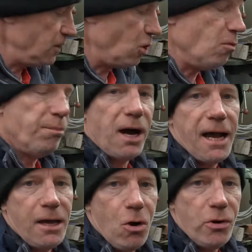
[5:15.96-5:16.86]
if you don't
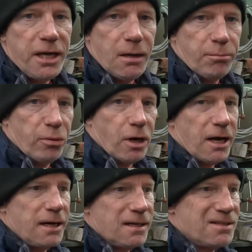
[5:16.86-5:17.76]
buy OEM
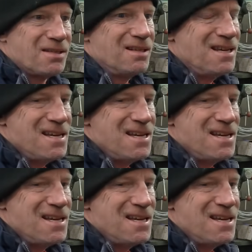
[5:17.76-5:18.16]
products,